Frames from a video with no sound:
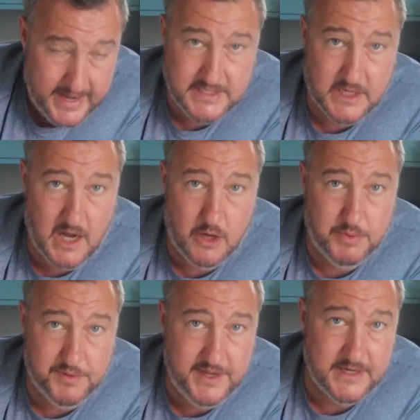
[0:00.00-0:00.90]
it's a
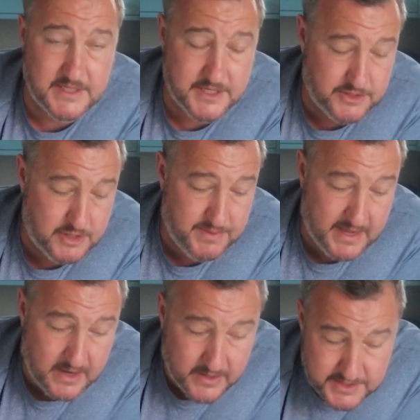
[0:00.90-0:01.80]
global thing, this YouTube
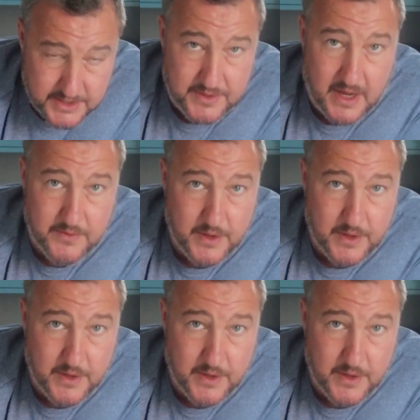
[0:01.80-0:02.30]
thing, and I do know